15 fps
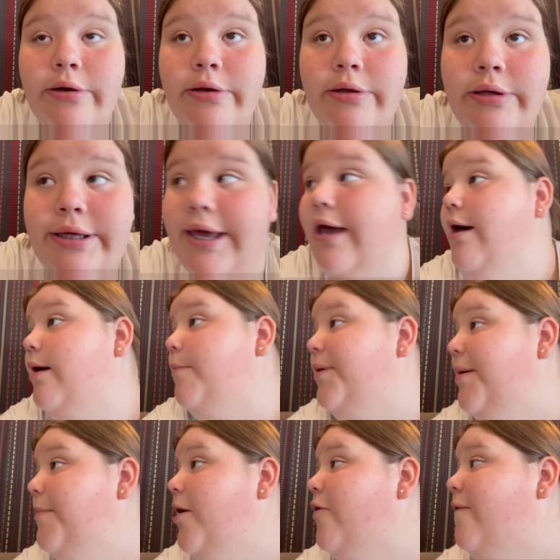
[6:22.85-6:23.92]
yeah, but I'm
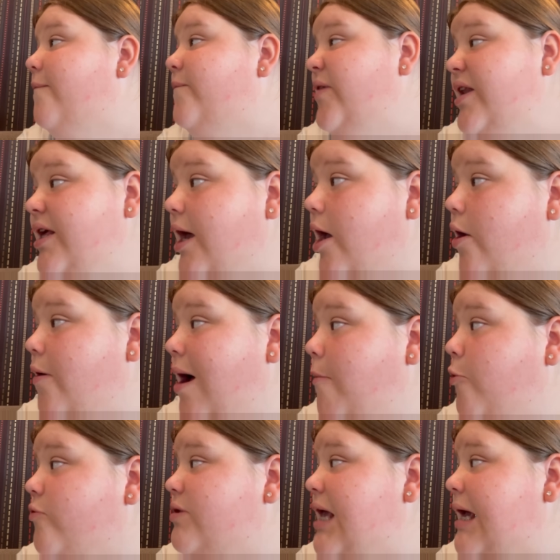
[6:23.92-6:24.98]
not gonna video, I'm
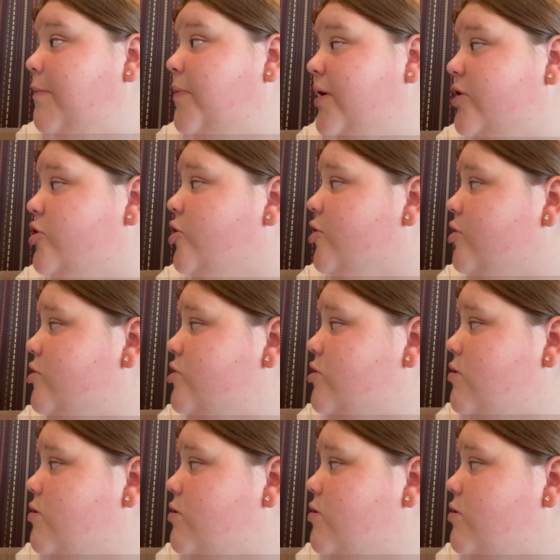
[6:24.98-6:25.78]
gonna take pictures.